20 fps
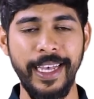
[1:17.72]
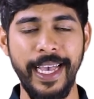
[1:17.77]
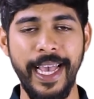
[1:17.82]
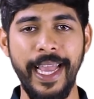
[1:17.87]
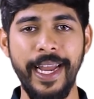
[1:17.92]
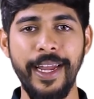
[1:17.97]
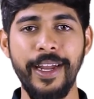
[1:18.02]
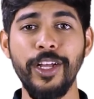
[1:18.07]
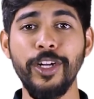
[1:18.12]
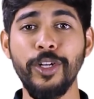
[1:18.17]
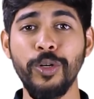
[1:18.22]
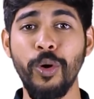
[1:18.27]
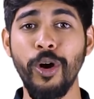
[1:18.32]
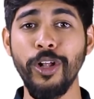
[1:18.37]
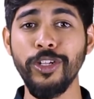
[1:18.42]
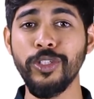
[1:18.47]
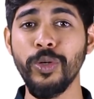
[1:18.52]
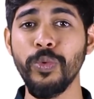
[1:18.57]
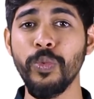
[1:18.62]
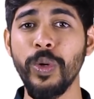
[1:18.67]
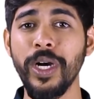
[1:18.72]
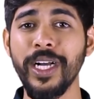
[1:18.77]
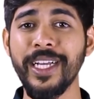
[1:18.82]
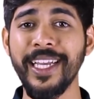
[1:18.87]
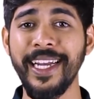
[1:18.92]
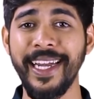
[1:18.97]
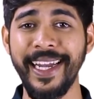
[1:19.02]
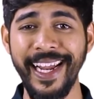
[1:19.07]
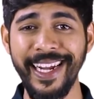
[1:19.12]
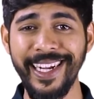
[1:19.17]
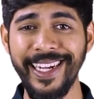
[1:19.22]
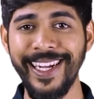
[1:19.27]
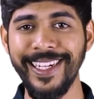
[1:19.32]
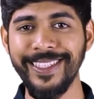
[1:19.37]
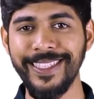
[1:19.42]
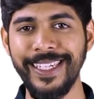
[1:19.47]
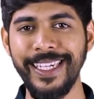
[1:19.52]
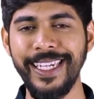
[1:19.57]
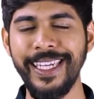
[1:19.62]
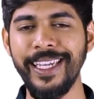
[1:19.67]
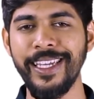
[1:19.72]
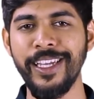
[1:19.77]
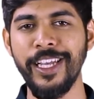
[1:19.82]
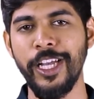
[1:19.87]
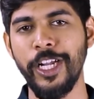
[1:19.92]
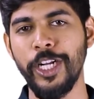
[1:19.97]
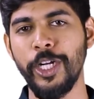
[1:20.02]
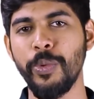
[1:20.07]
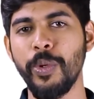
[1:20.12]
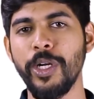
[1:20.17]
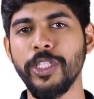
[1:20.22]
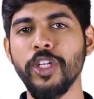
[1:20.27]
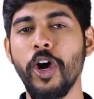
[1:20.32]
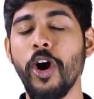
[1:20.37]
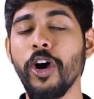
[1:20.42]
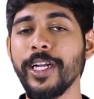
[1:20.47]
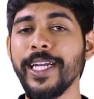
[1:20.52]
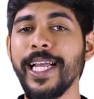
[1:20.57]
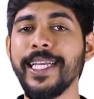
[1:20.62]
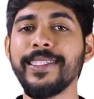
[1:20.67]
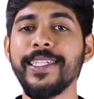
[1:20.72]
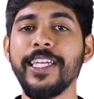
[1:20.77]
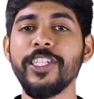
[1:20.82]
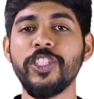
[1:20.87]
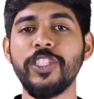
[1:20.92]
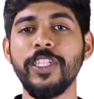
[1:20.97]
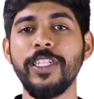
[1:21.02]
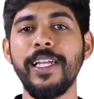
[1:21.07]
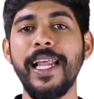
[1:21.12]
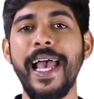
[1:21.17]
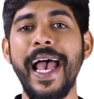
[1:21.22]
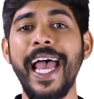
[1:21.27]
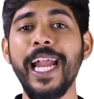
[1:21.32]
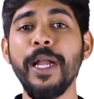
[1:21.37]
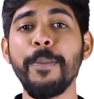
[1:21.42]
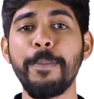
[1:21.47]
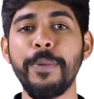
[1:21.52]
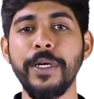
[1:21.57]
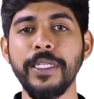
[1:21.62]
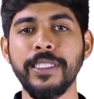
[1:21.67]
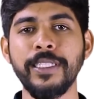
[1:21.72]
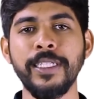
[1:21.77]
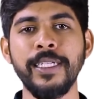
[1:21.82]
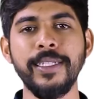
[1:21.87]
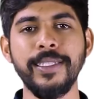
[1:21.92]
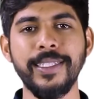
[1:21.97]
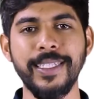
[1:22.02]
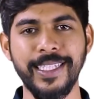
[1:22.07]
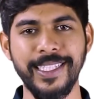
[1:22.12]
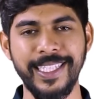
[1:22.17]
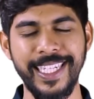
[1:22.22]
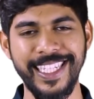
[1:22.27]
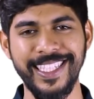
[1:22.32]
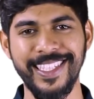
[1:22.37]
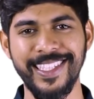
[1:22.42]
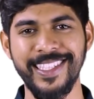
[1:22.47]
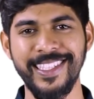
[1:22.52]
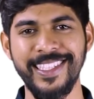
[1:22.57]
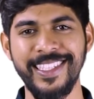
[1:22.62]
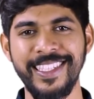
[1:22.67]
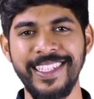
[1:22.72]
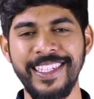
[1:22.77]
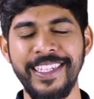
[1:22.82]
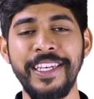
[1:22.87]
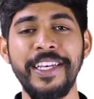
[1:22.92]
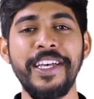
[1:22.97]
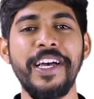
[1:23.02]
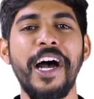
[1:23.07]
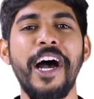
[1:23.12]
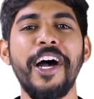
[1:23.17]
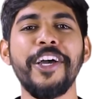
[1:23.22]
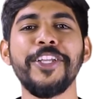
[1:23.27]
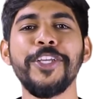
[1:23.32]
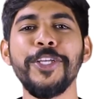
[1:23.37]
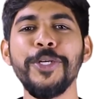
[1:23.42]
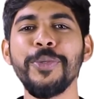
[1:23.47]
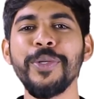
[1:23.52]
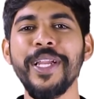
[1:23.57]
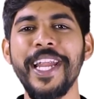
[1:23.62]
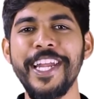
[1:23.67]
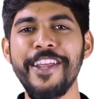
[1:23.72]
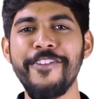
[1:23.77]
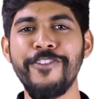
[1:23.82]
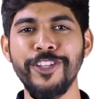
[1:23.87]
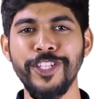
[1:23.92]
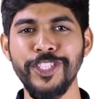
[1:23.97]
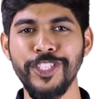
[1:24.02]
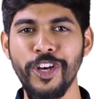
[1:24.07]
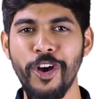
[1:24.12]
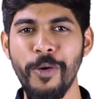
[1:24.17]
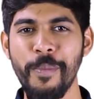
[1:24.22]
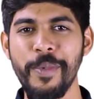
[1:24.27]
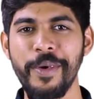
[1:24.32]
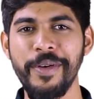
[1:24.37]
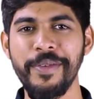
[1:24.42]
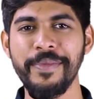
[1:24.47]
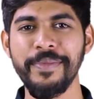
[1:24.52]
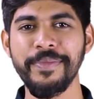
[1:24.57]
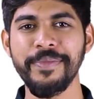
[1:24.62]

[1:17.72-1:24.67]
and to also work relentlessly towards organizational and personal success. Are you ready for the job?